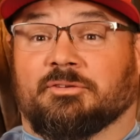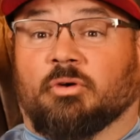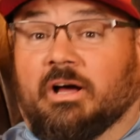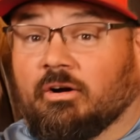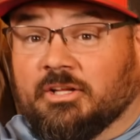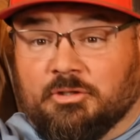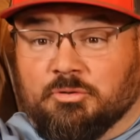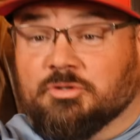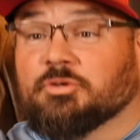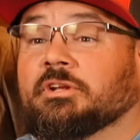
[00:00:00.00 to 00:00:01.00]
So how can
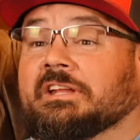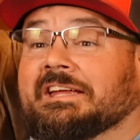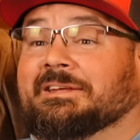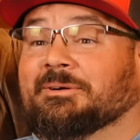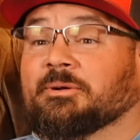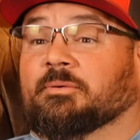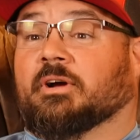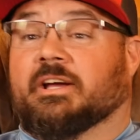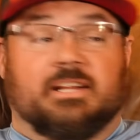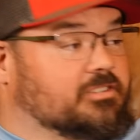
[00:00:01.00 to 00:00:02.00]
you shoot an 80 on it,
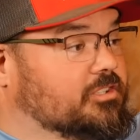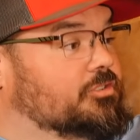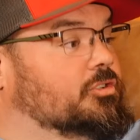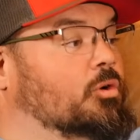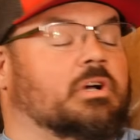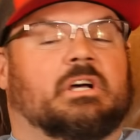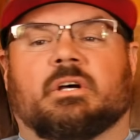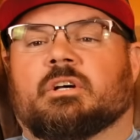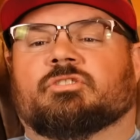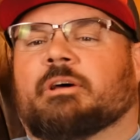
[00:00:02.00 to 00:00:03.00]
right? I said, so
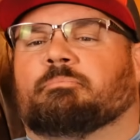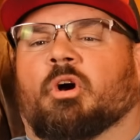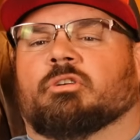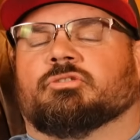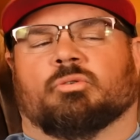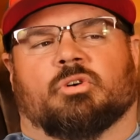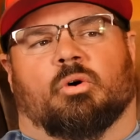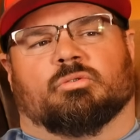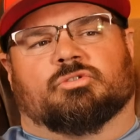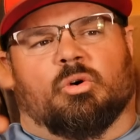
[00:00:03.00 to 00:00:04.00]
set personal goals.